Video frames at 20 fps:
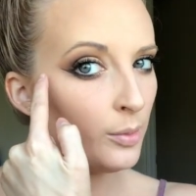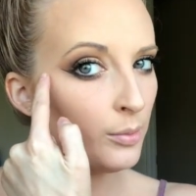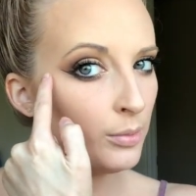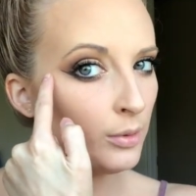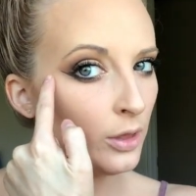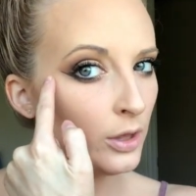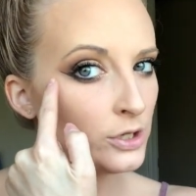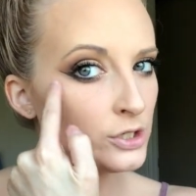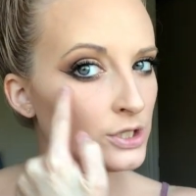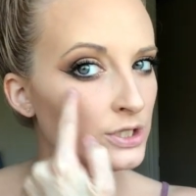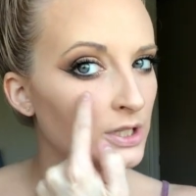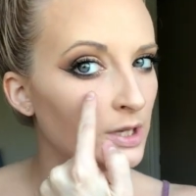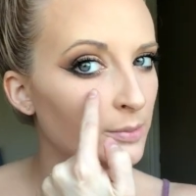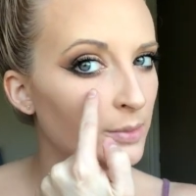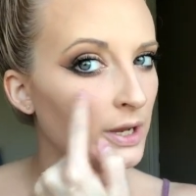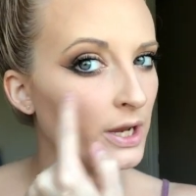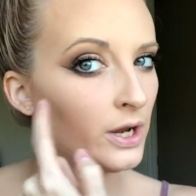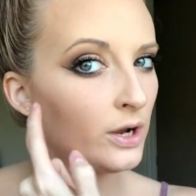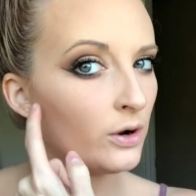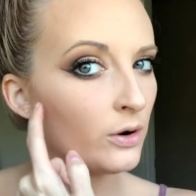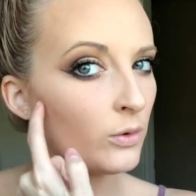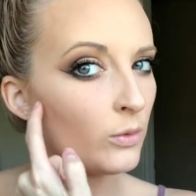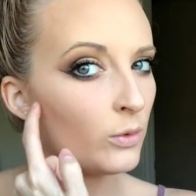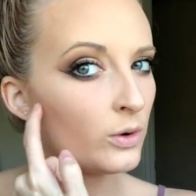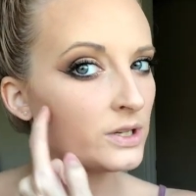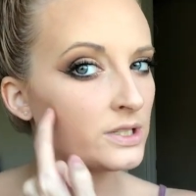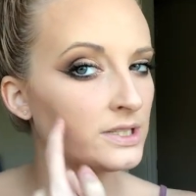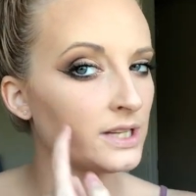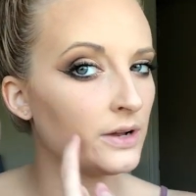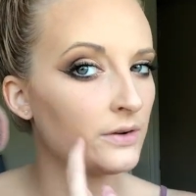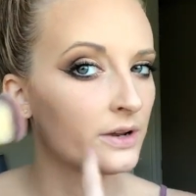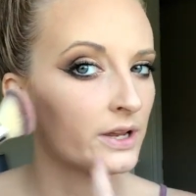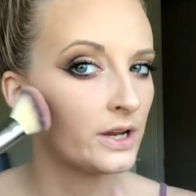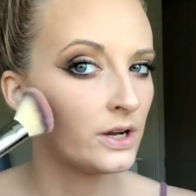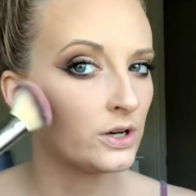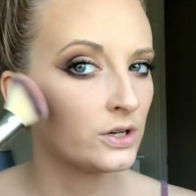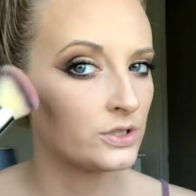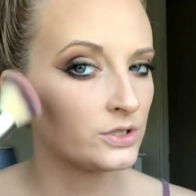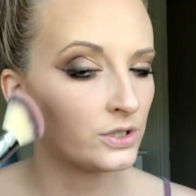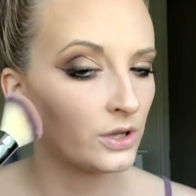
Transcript: blush is up here or it's down here.